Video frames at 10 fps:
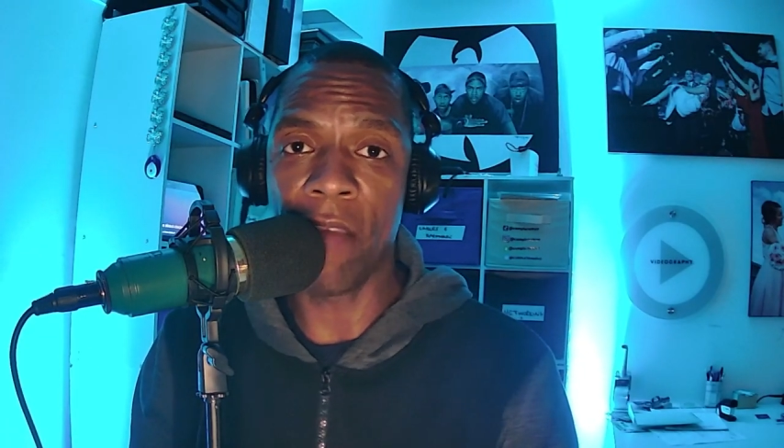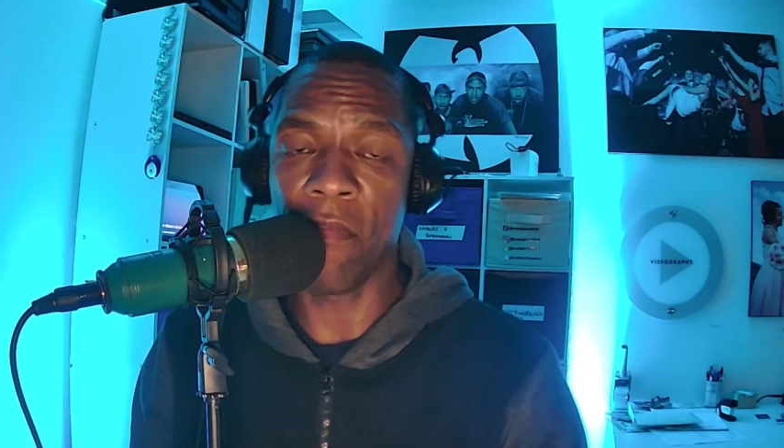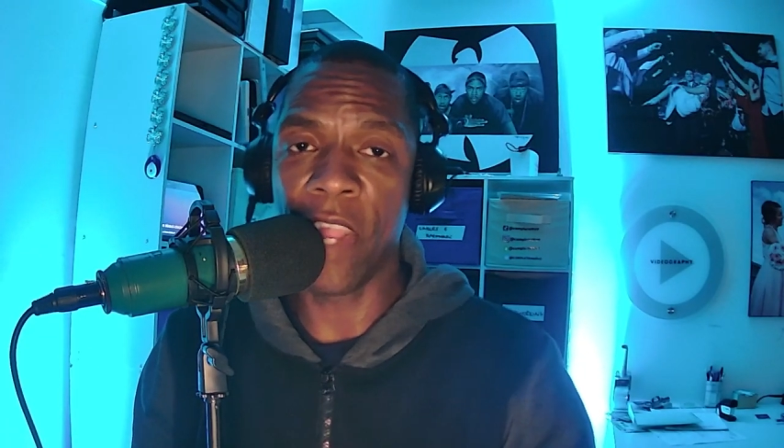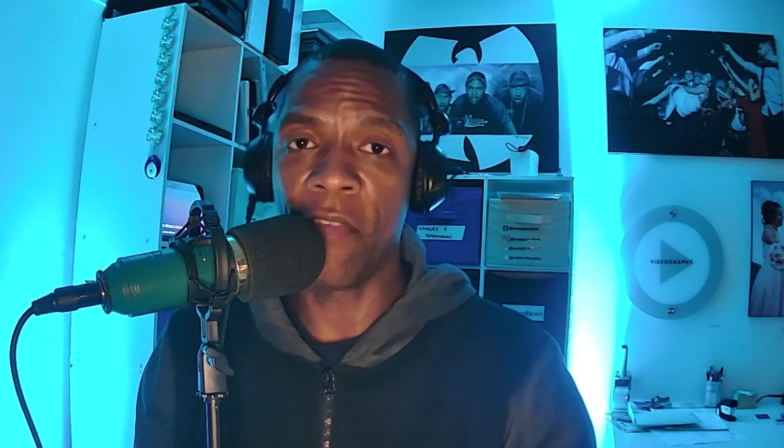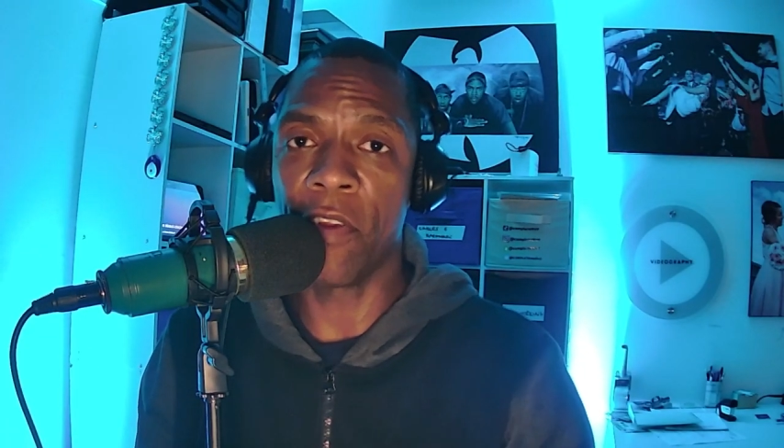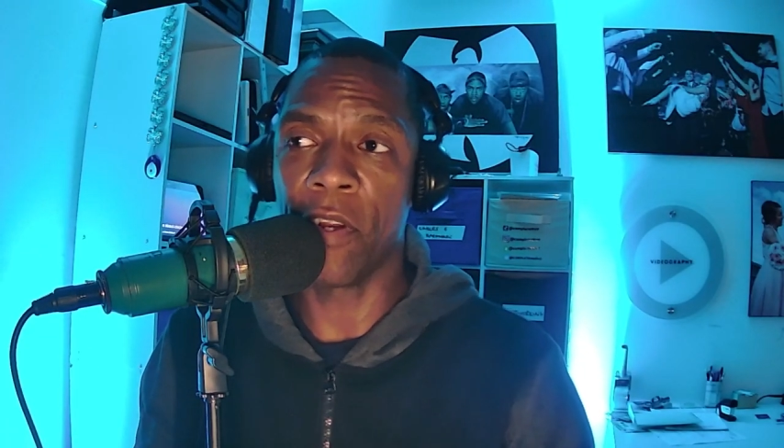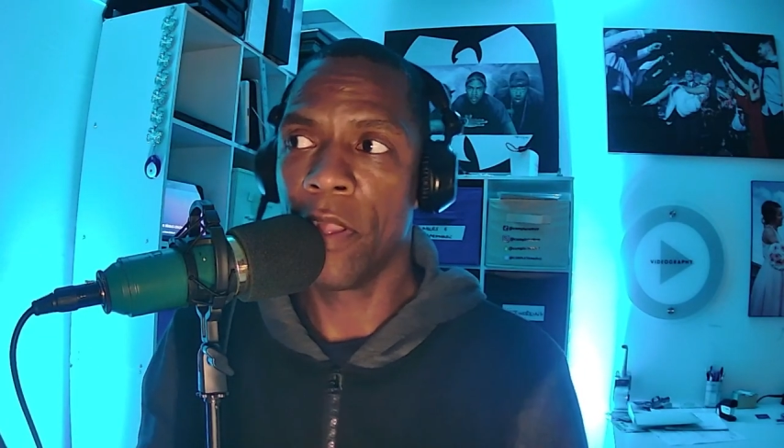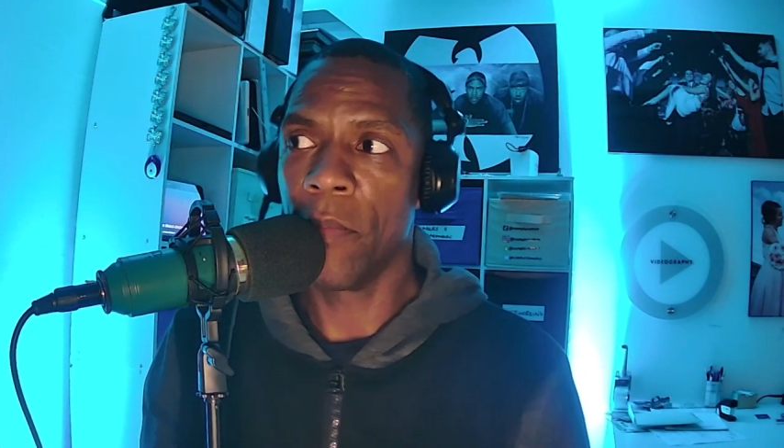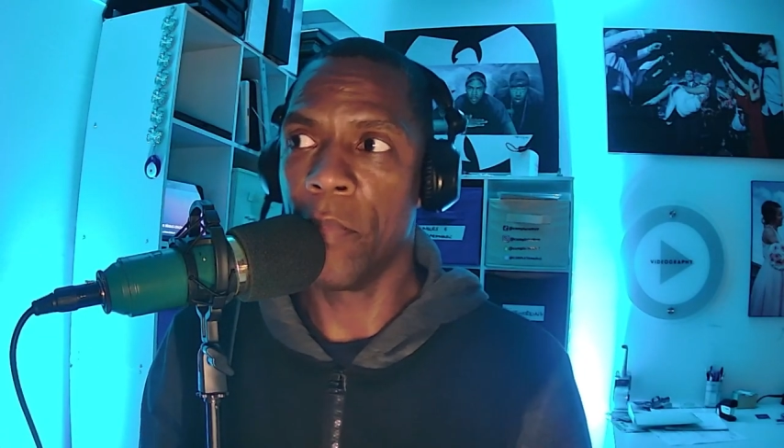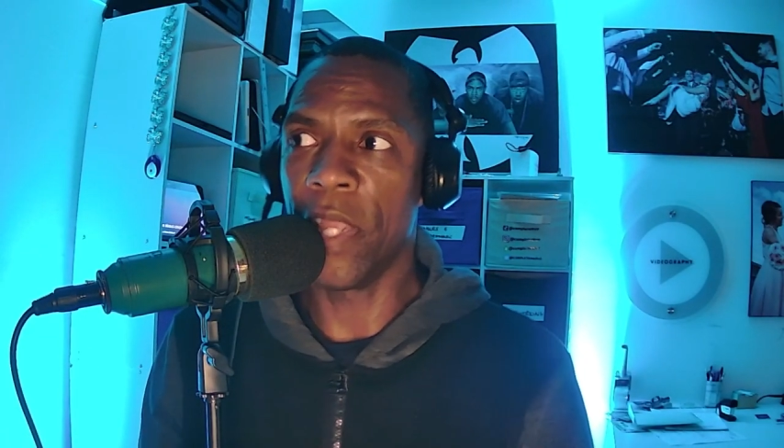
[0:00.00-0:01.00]
I've
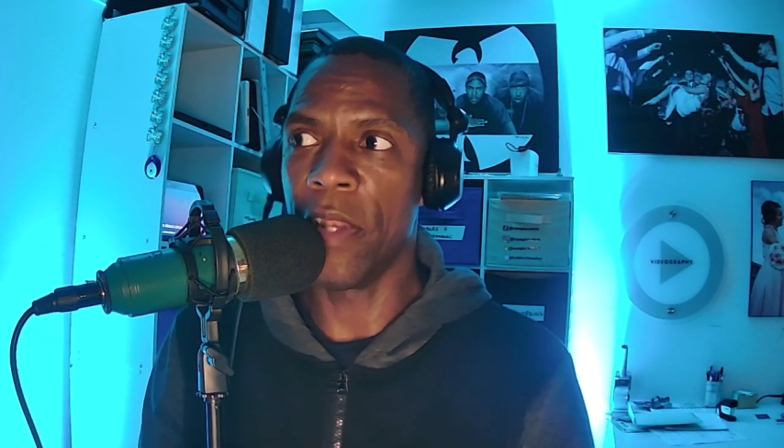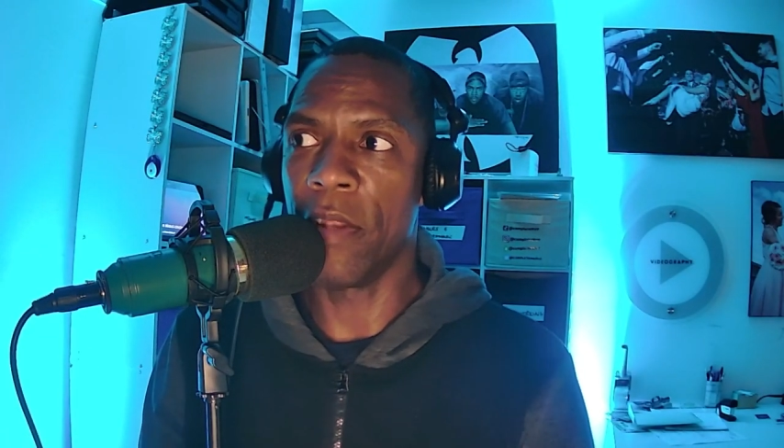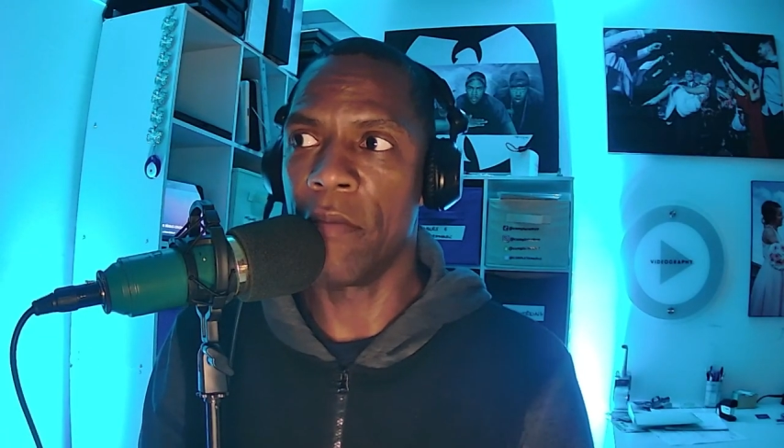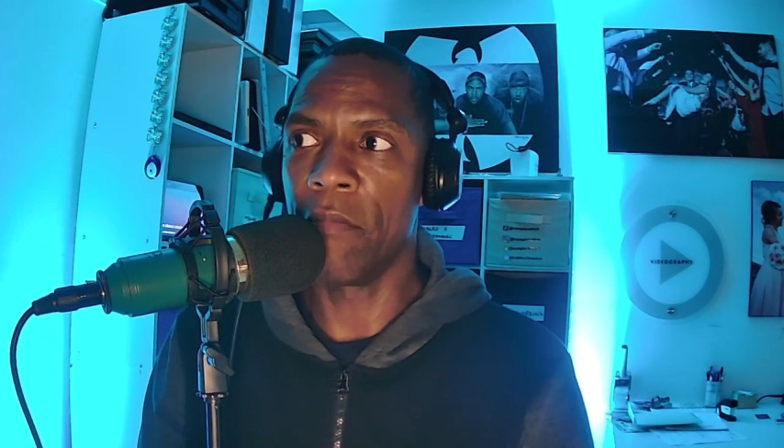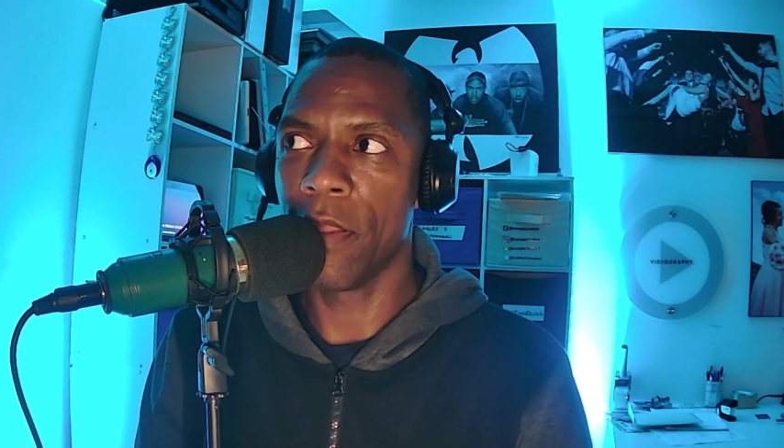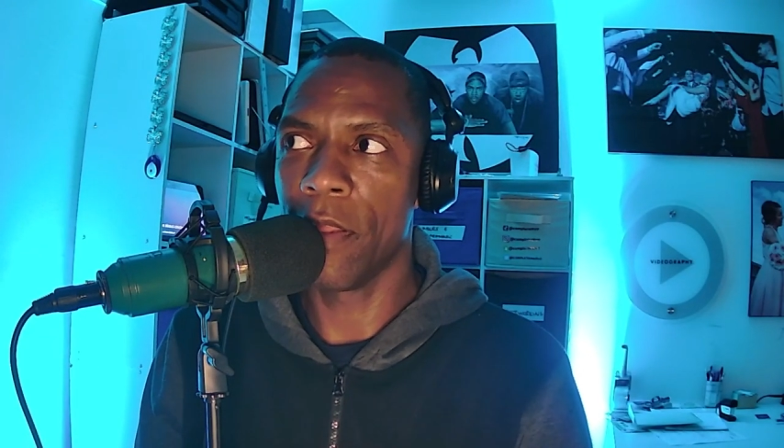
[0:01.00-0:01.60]
never been,